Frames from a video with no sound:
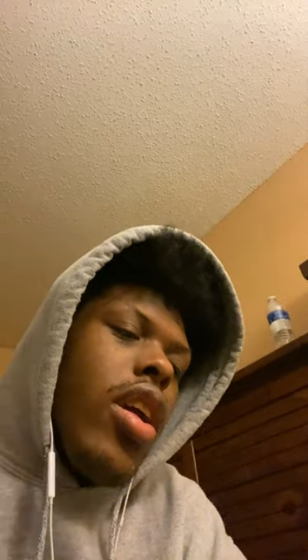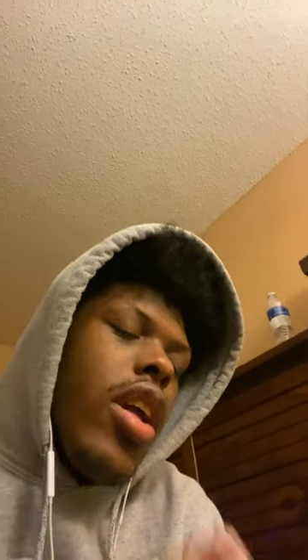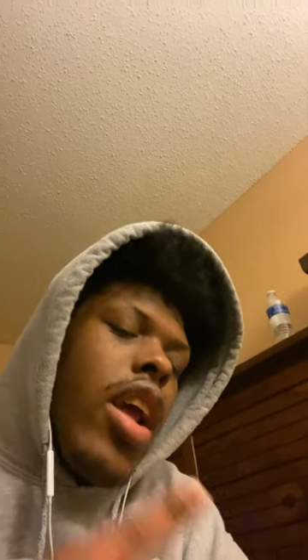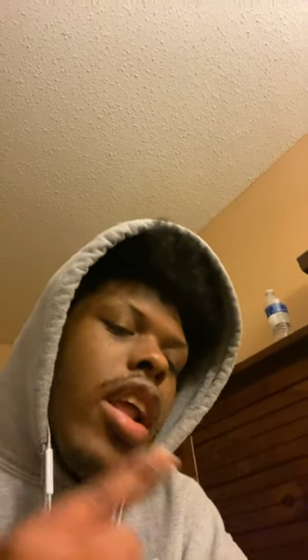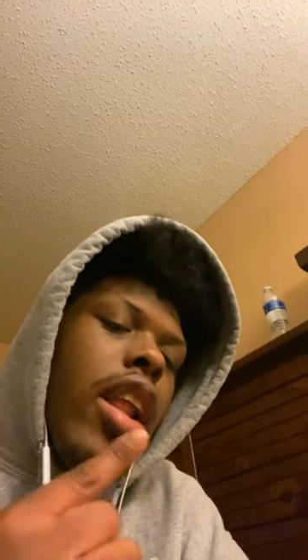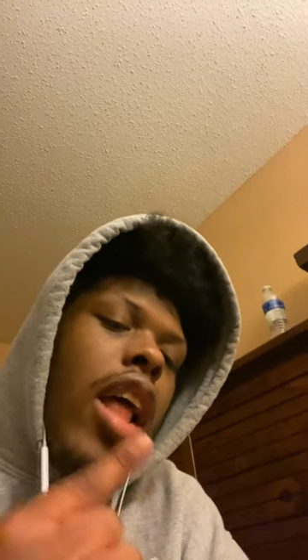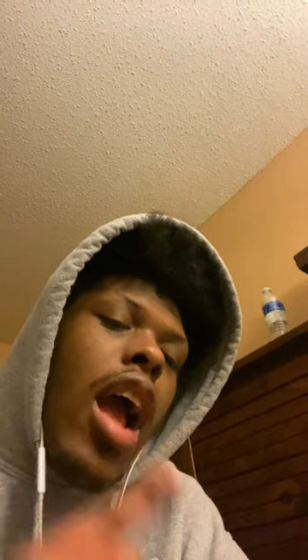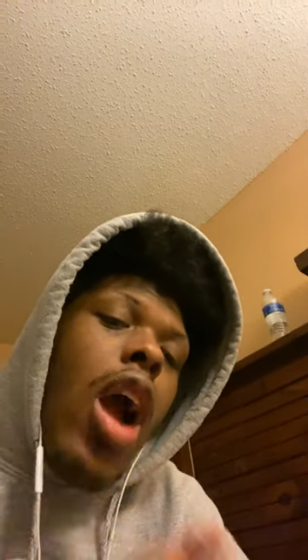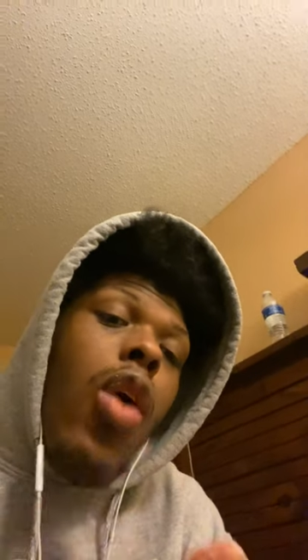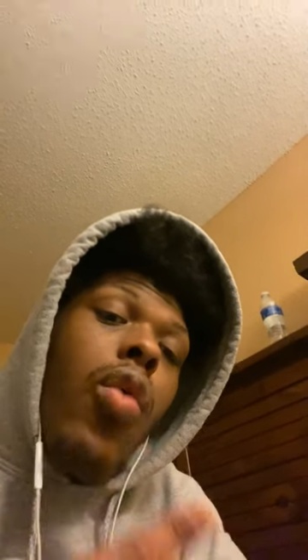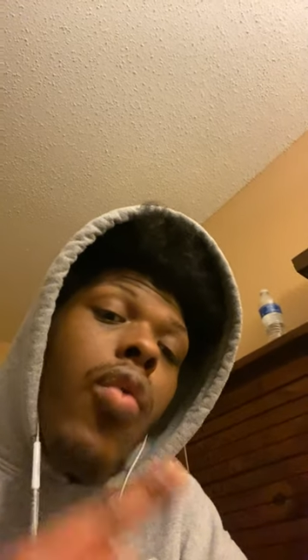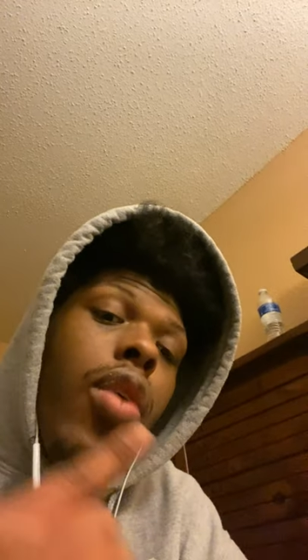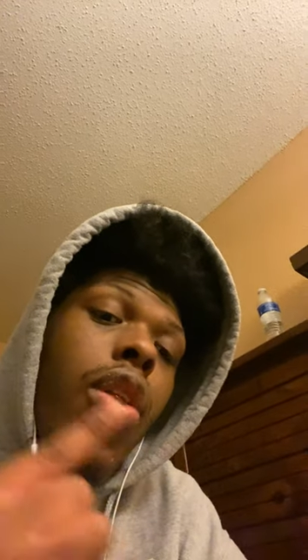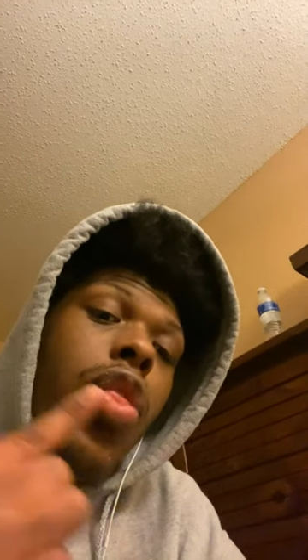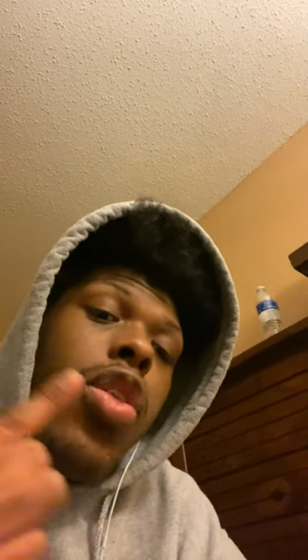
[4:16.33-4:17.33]
it out
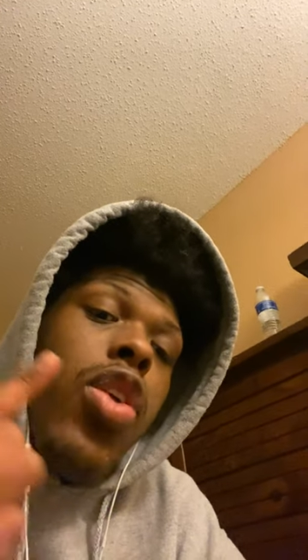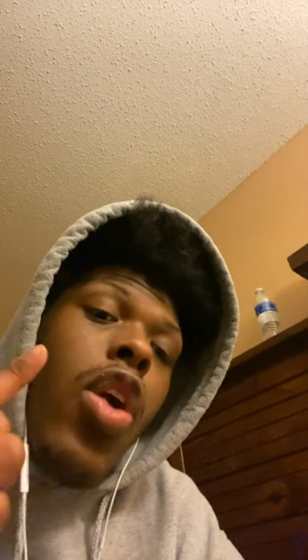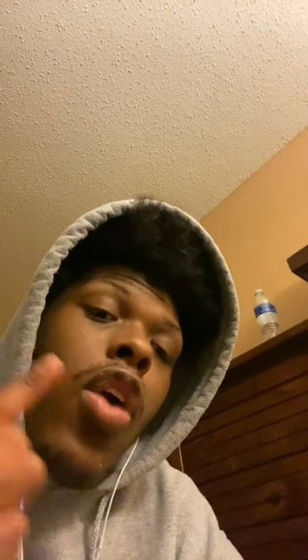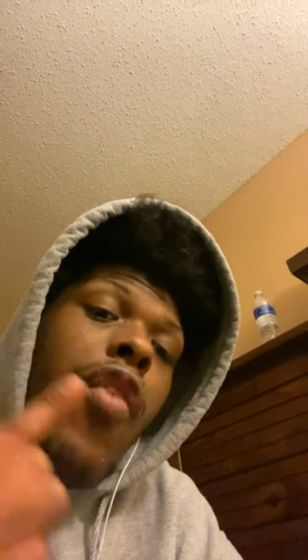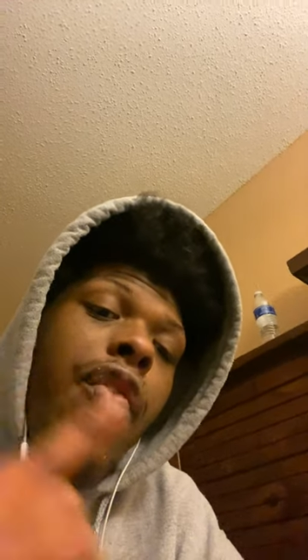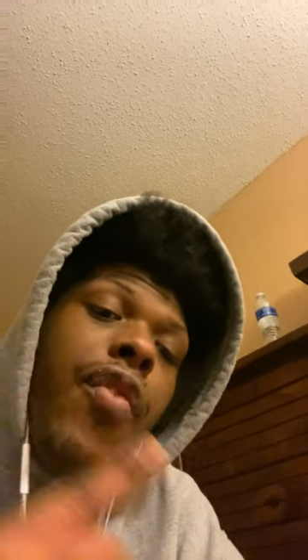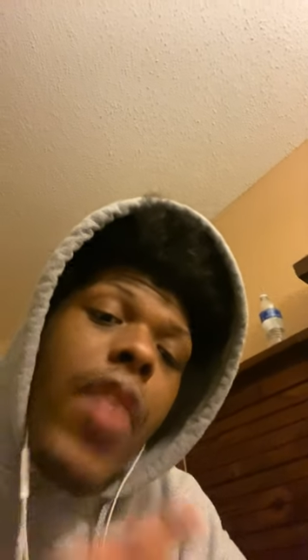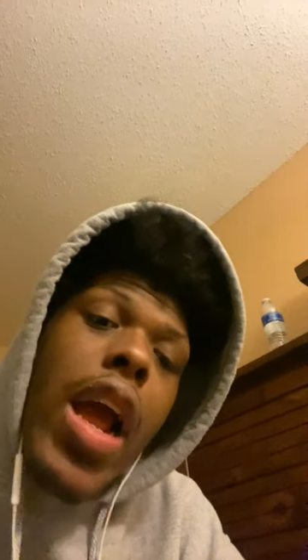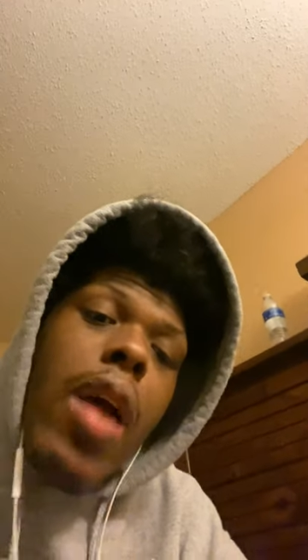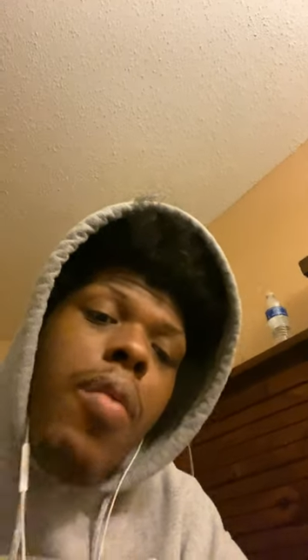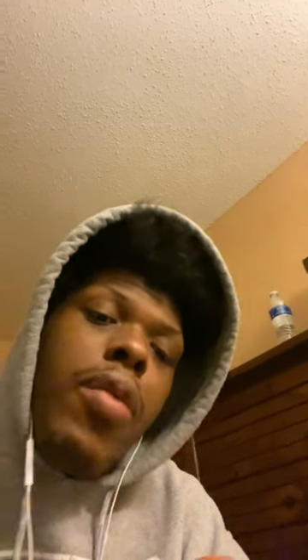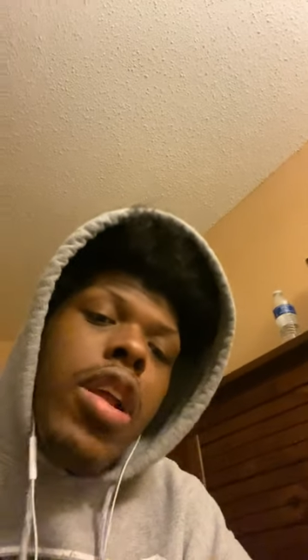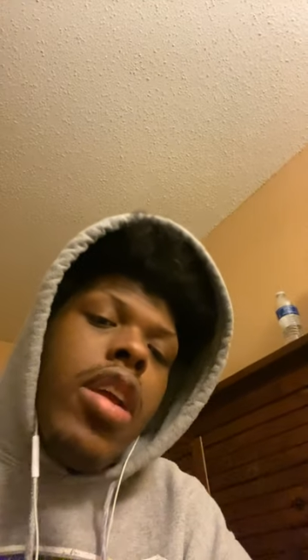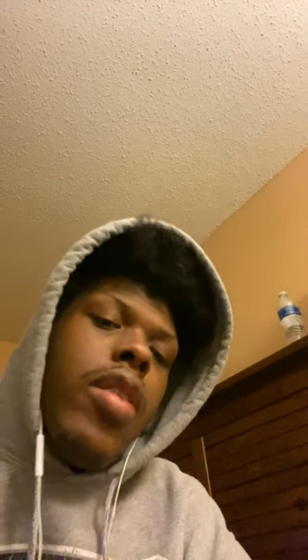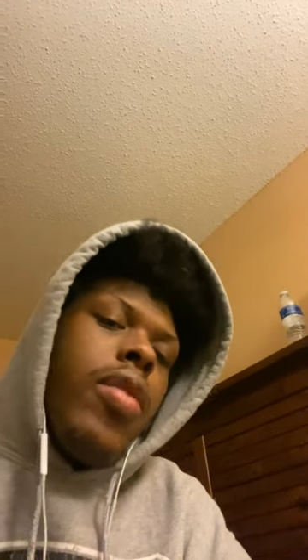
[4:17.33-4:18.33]
with your
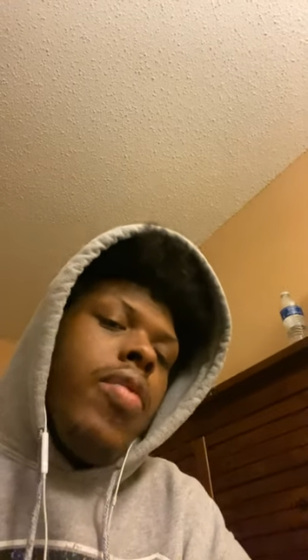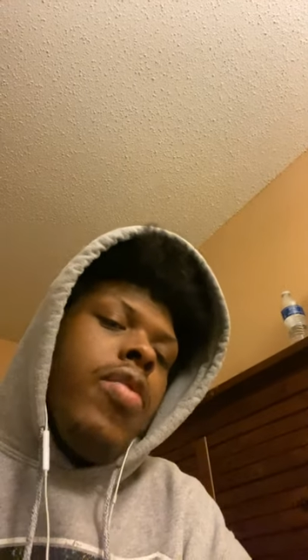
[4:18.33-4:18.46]
family.